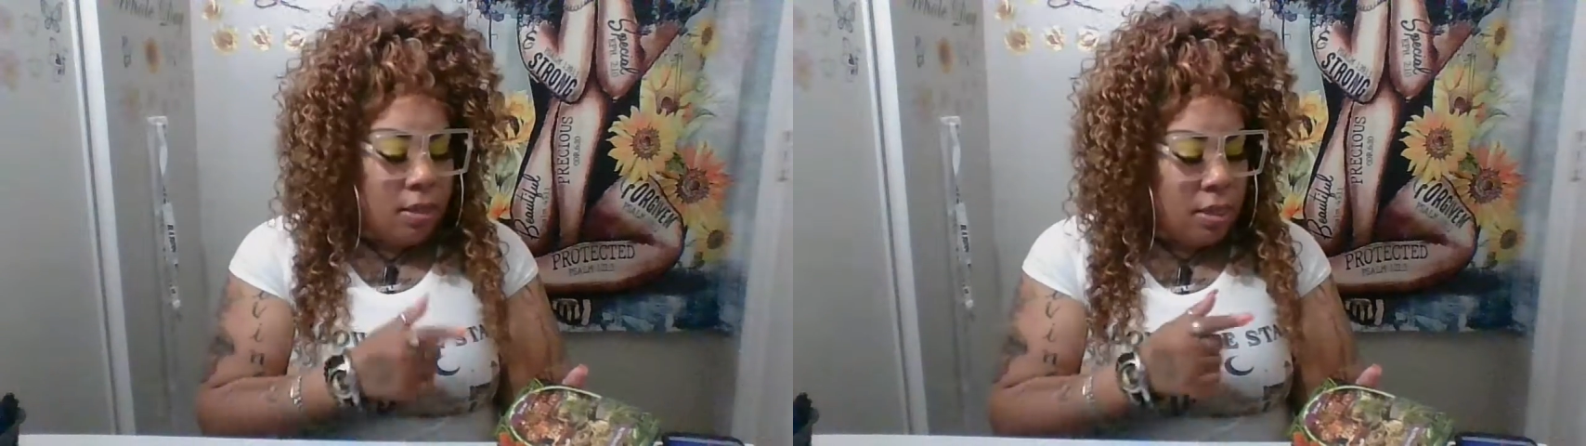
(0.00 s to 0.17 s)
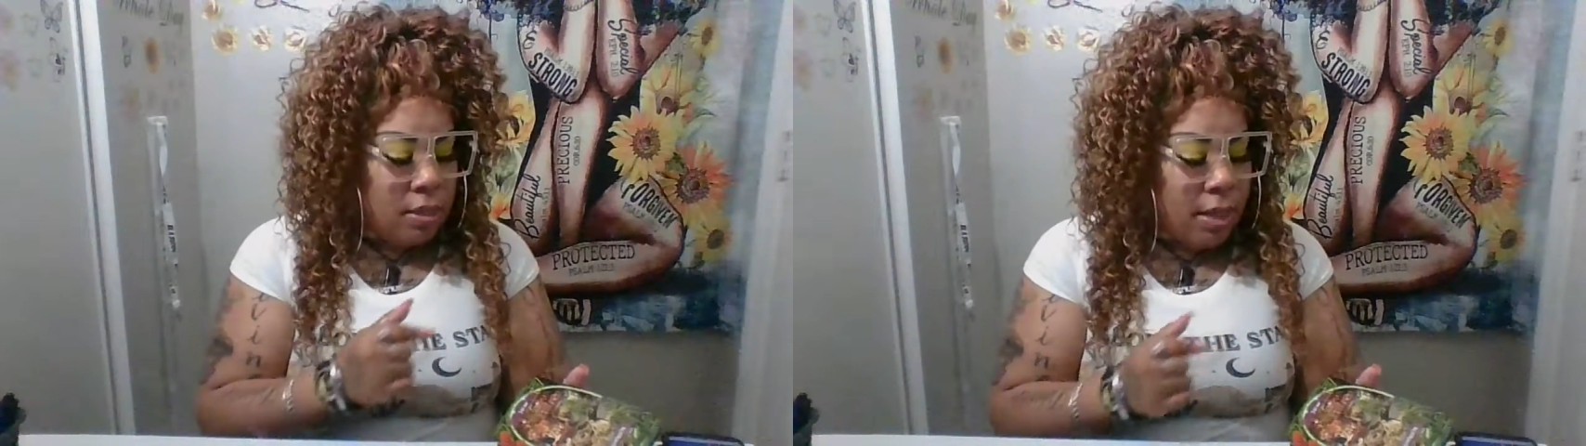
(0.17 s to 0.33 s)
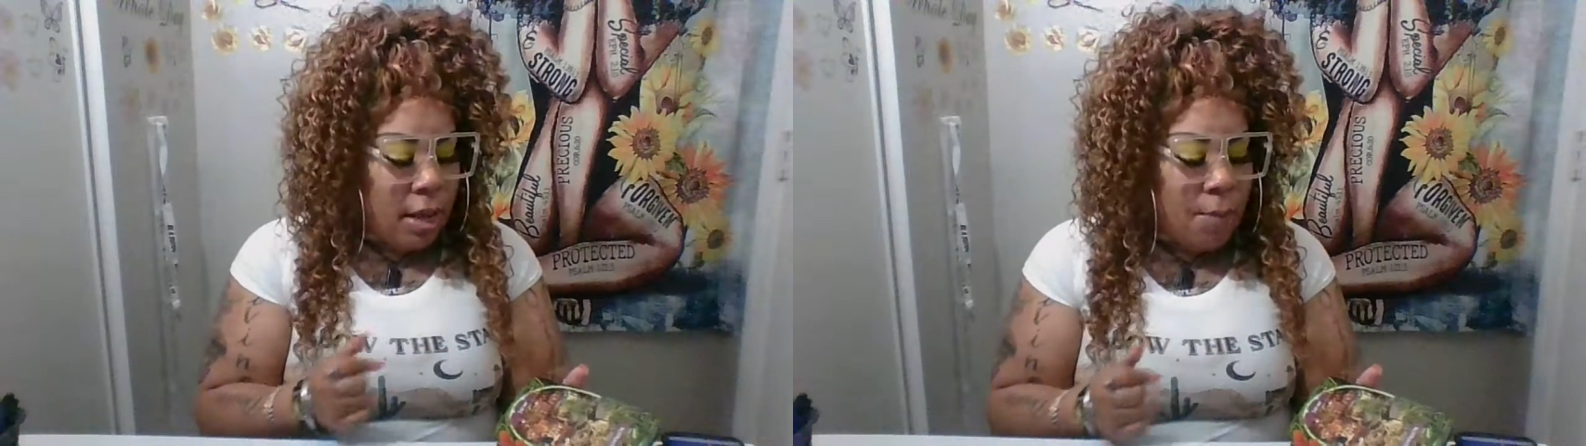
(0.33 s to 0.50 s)

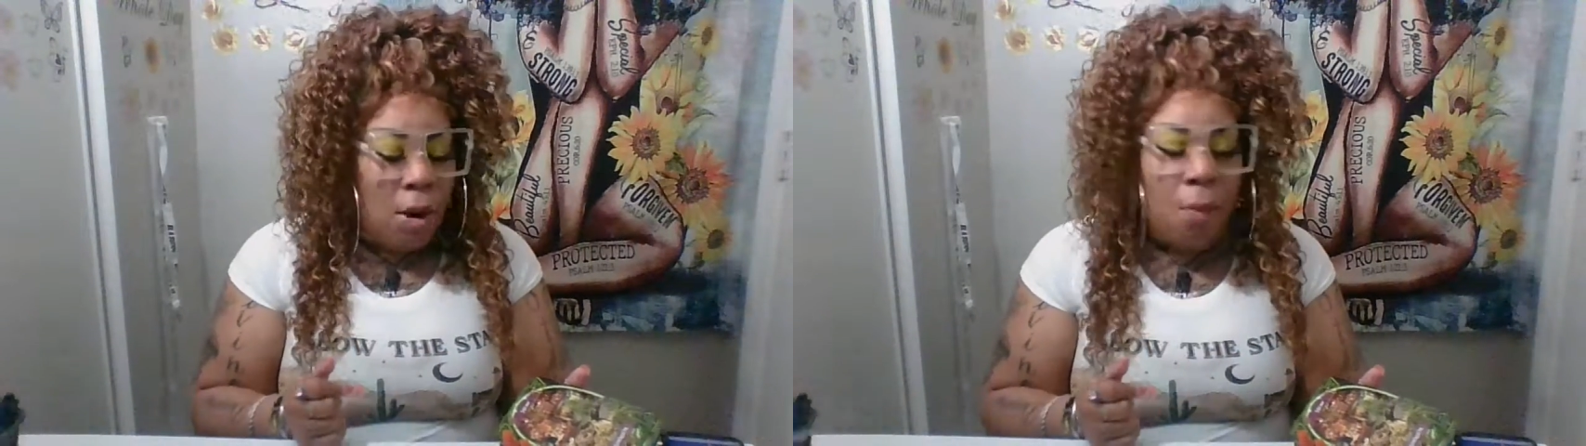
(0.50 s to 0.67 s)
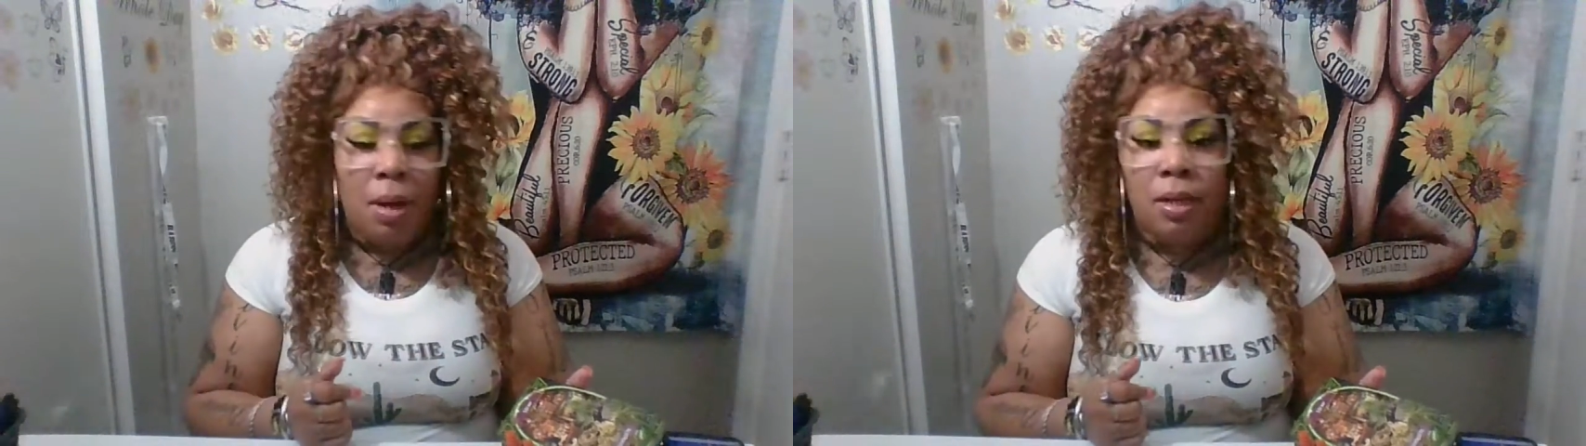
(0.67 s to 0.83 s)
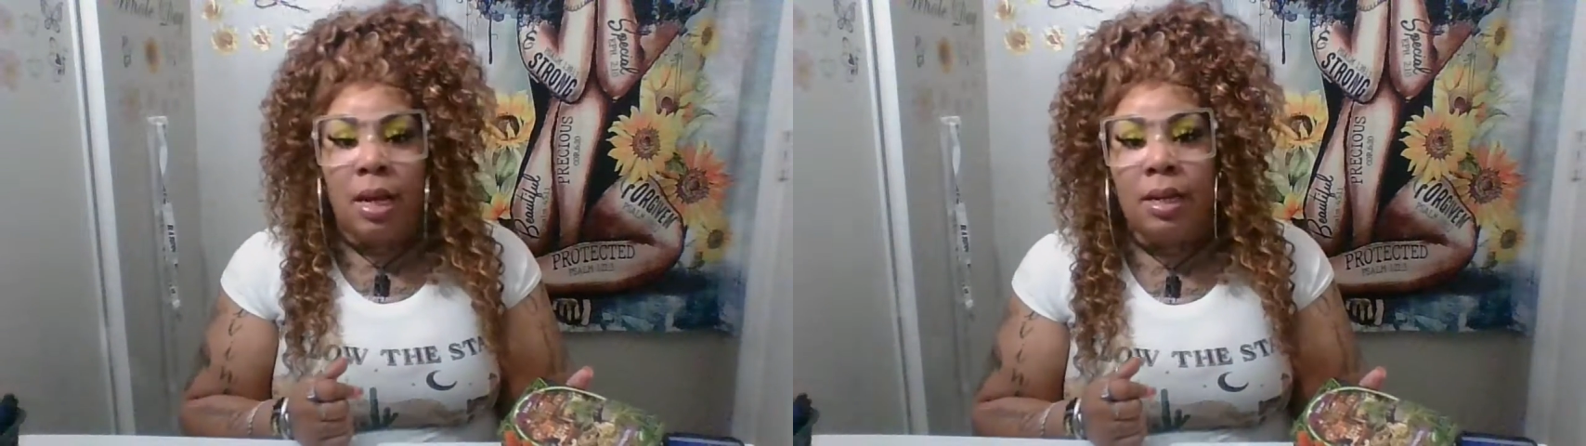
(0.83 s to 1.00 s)
this came on
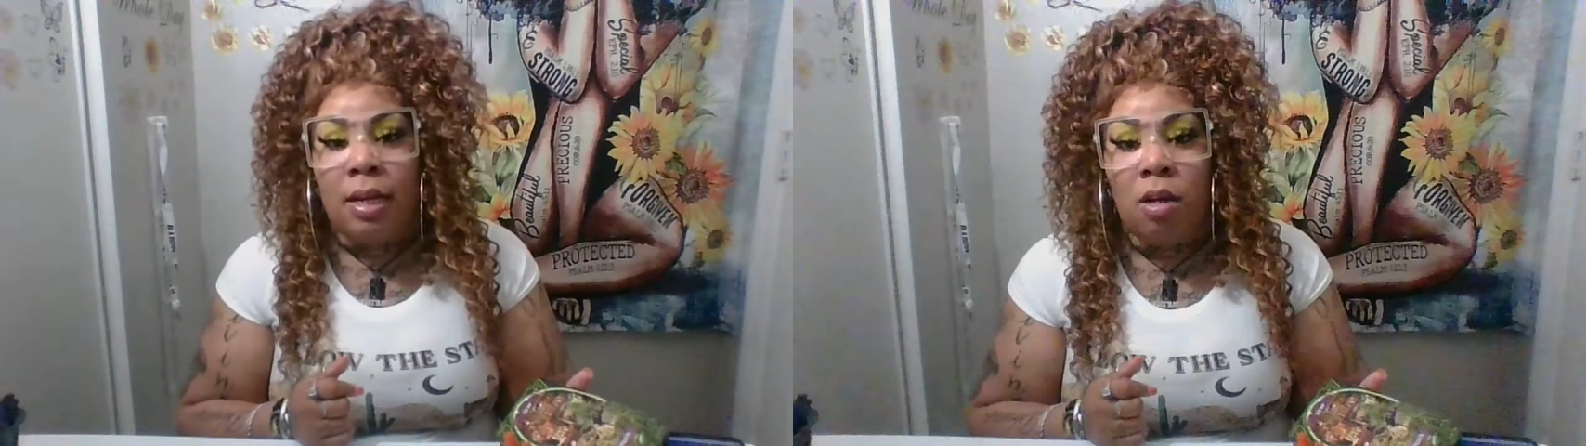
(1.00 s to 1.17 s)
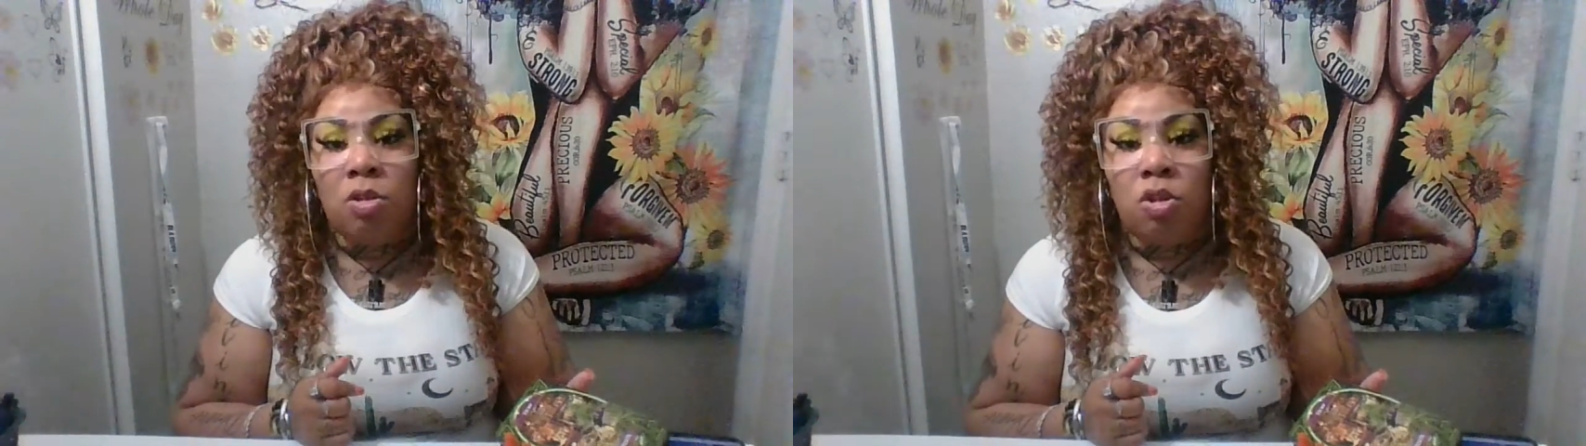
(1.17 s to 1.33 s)
by Danielle